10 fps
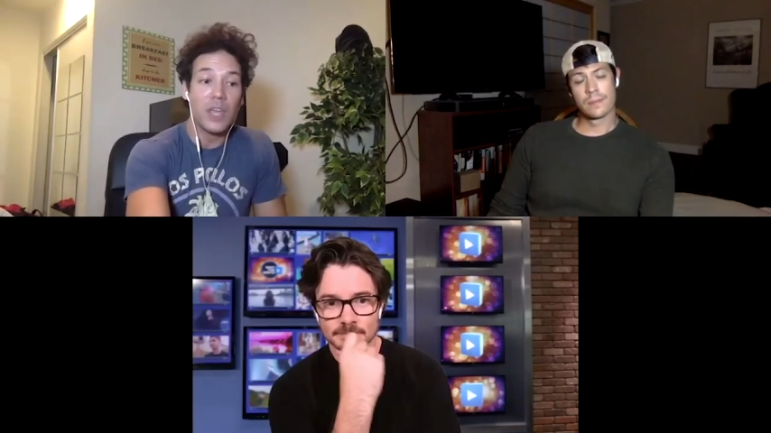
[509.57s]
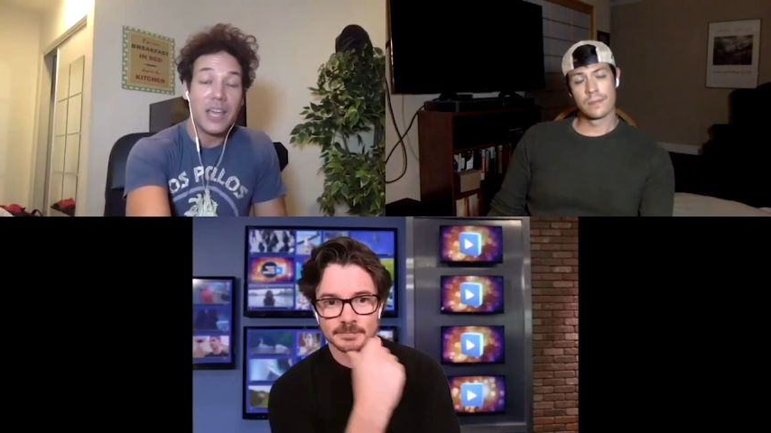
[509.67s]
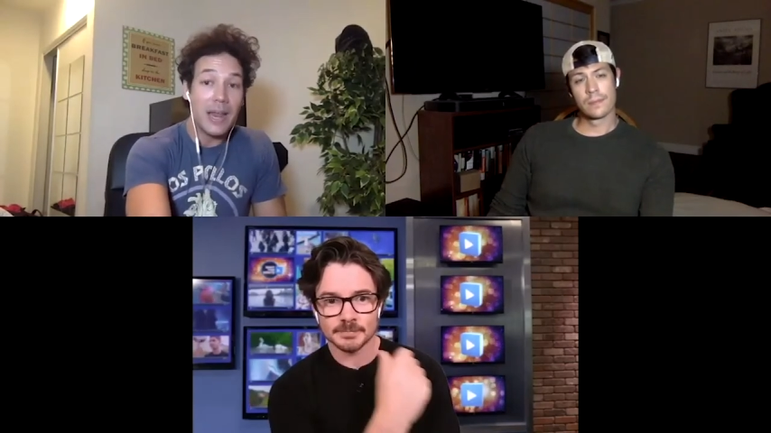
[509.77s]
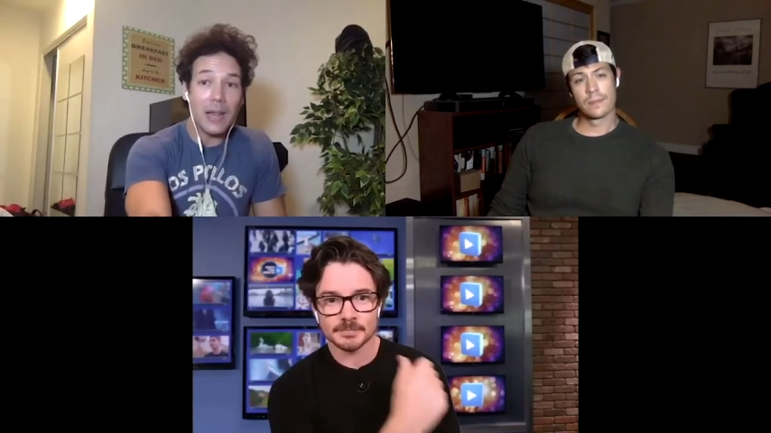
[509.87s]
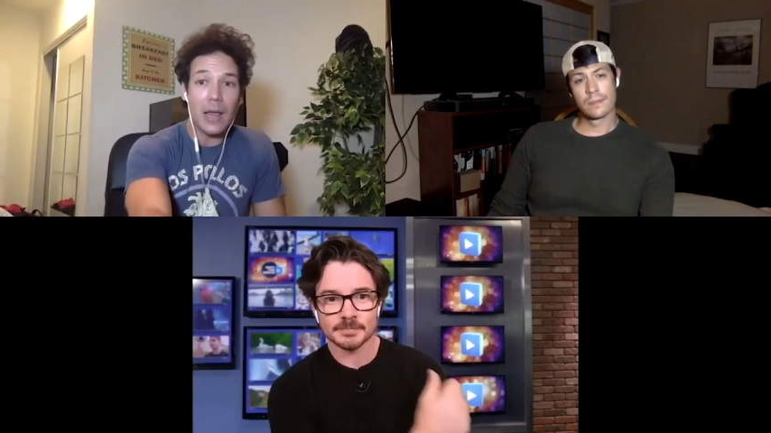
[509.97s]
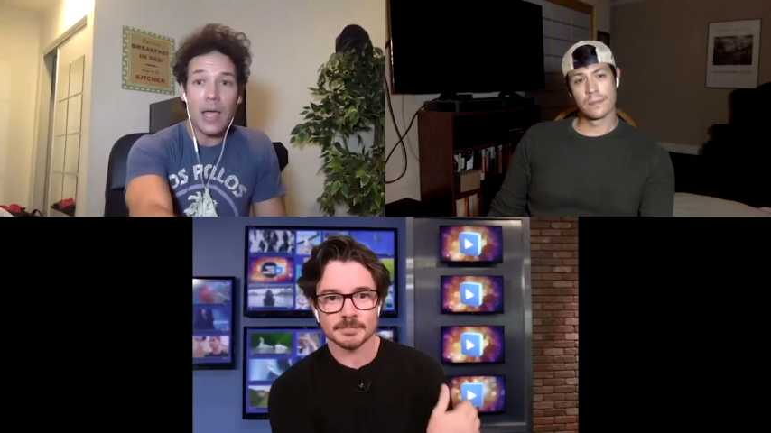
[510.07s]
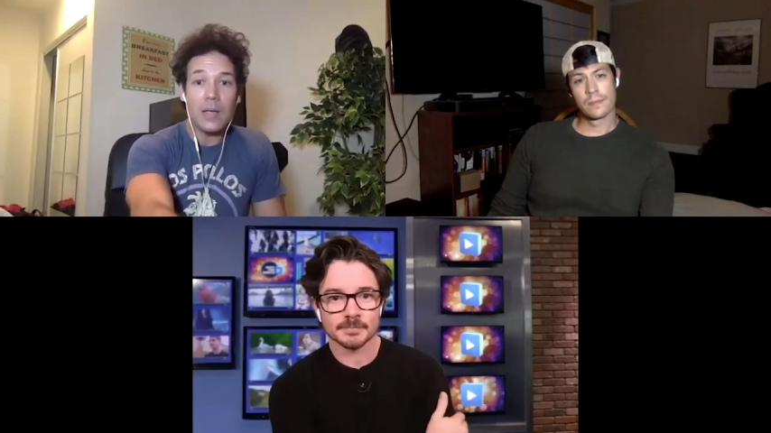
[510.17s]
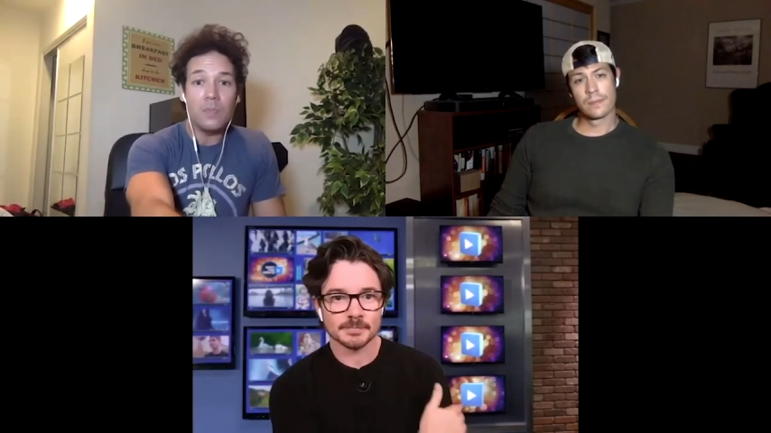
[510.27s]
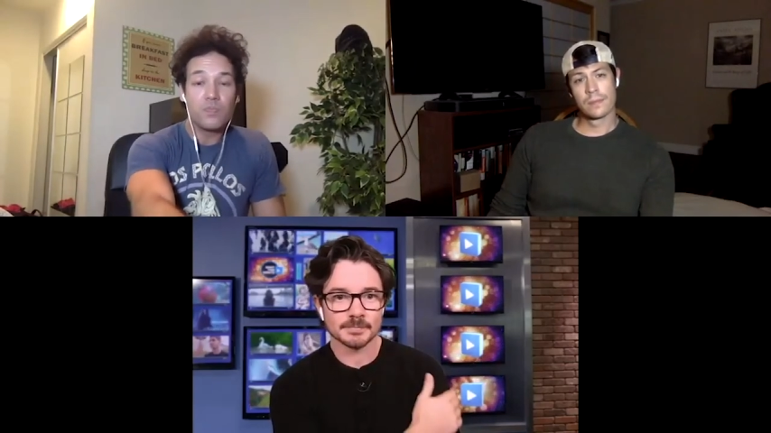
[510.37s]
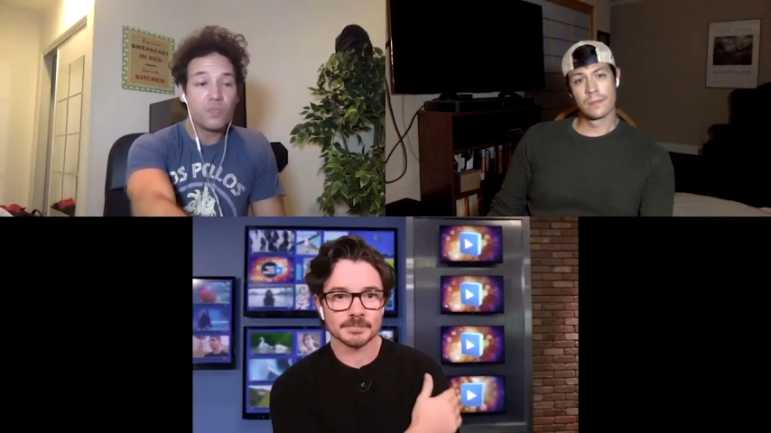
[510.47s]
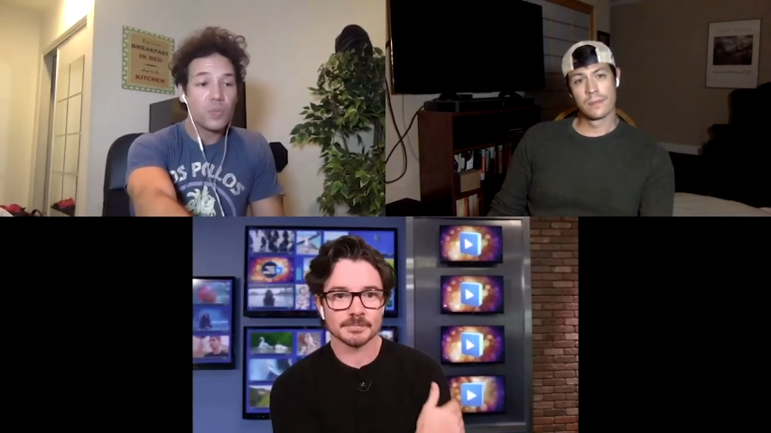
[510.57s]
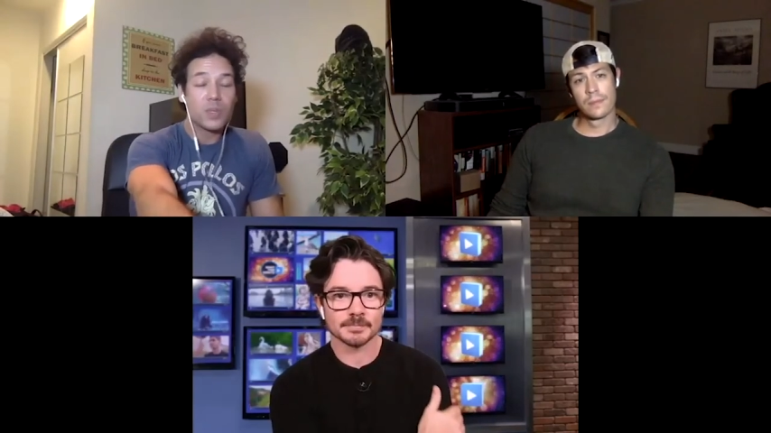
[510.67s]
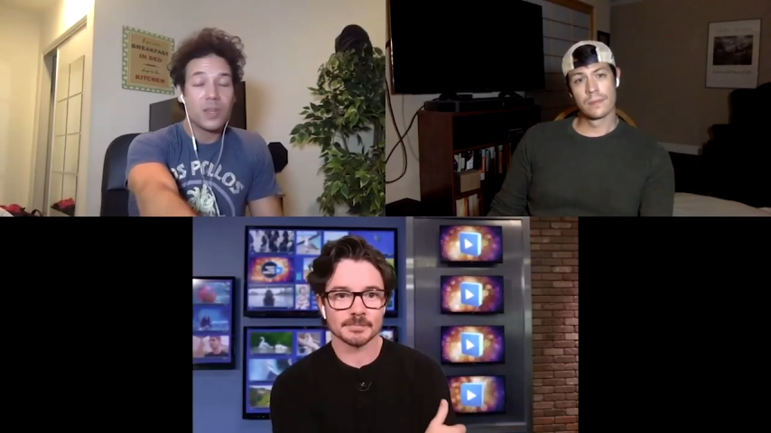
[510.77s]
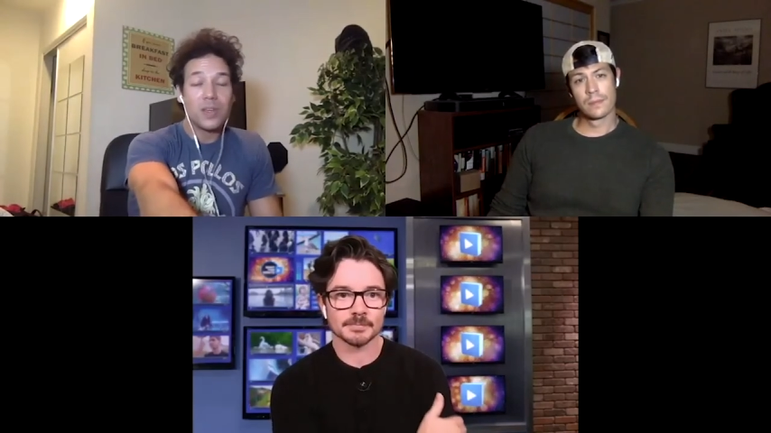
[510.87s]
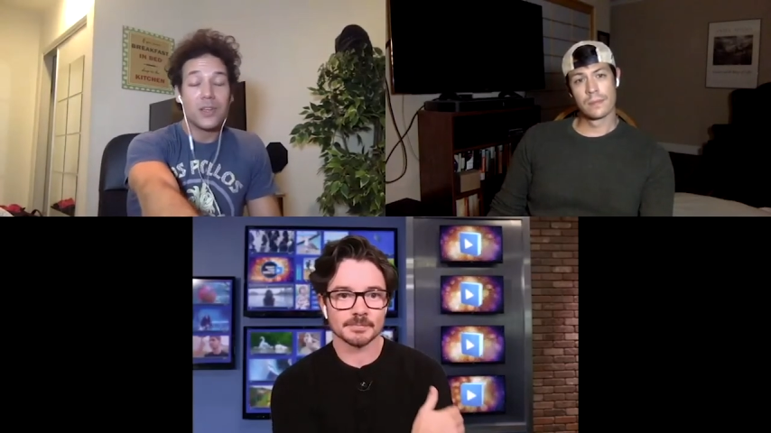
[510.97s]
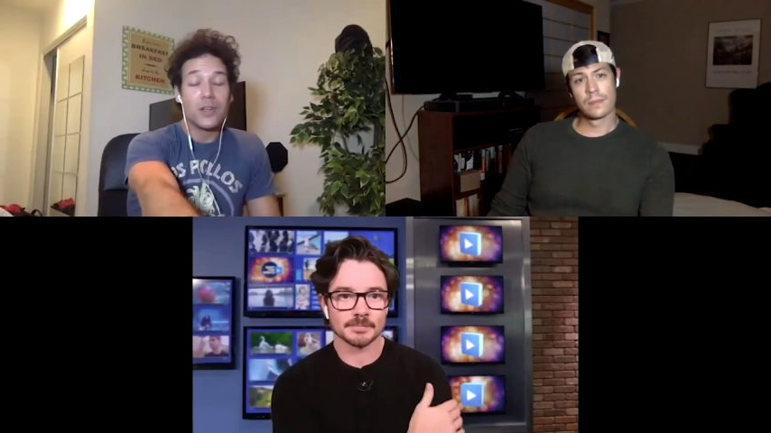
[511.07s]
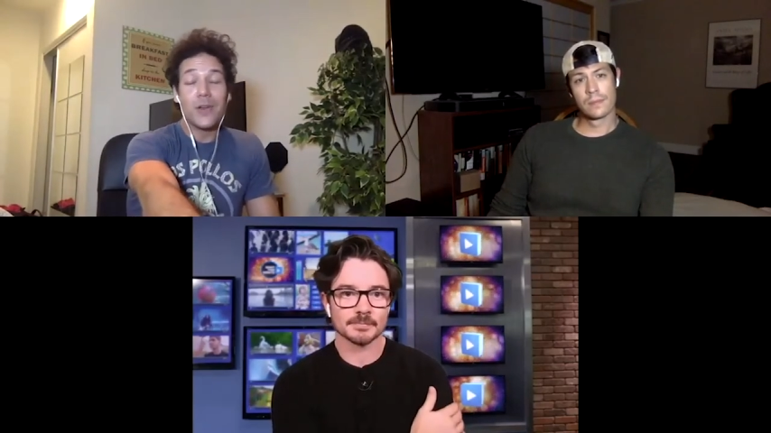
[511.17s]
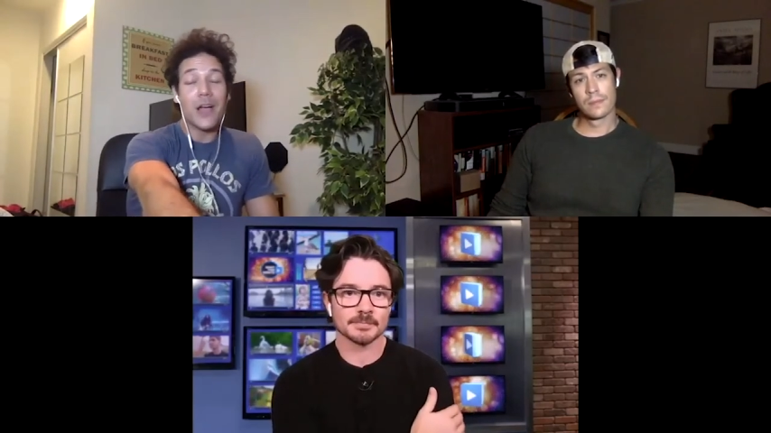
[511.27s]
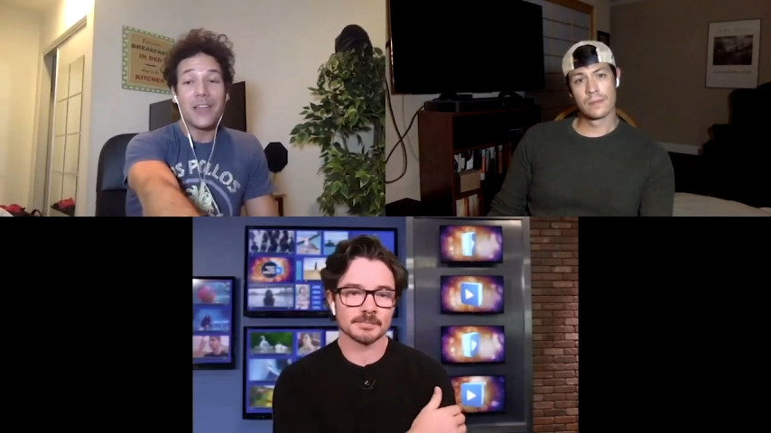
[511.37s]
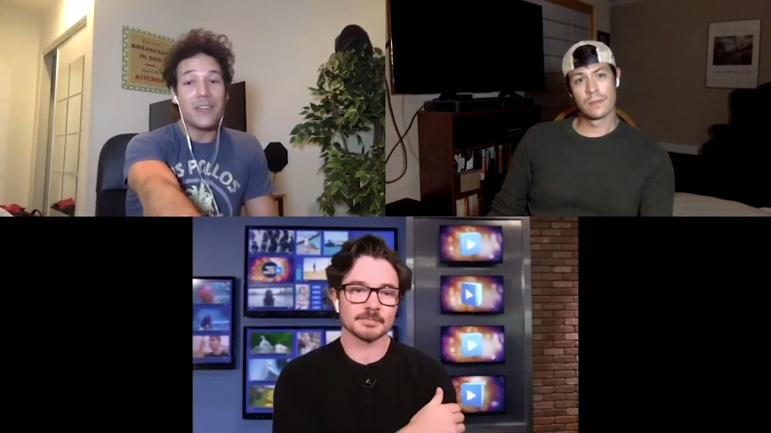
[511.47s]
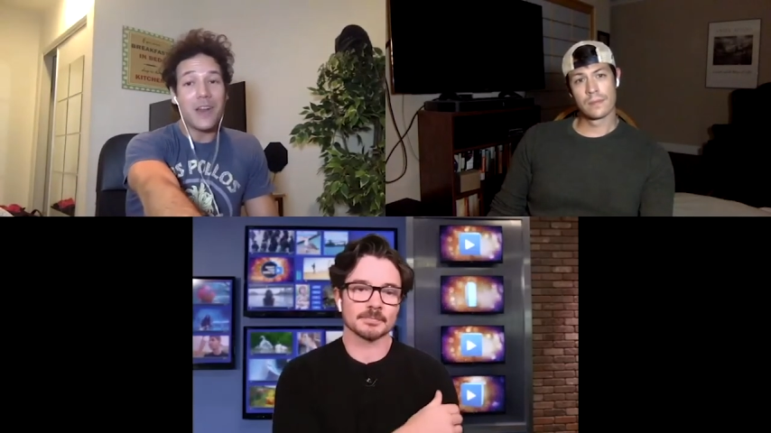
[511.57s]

Speaker 1: In L A, you're not getting an